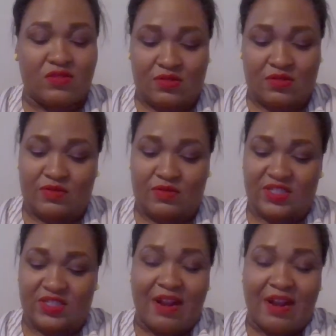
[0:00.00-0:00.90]
It's not a
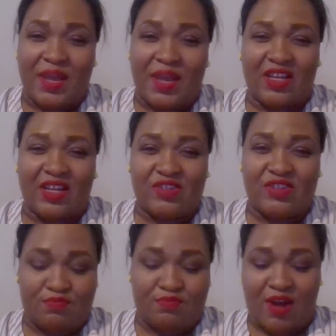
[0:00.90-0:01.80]
pale yellow. It's
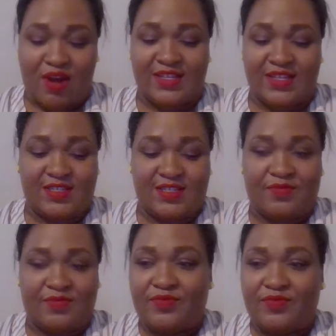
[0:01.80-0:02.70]
bright.
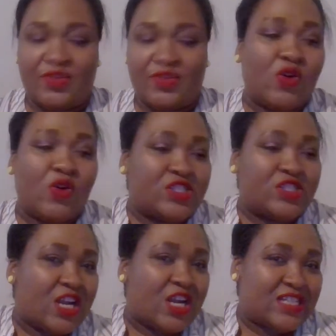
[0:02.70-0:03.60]
Of course, I got
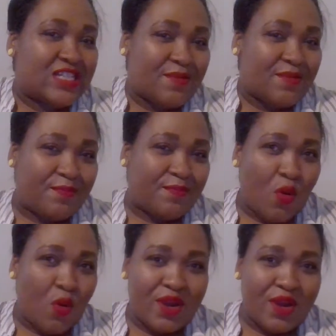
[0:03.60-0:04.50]
something to open
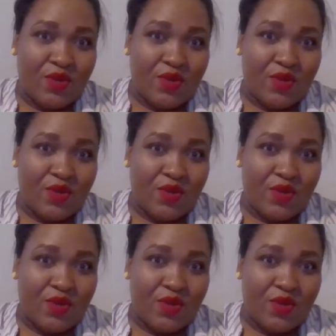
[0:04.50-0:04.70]
it with.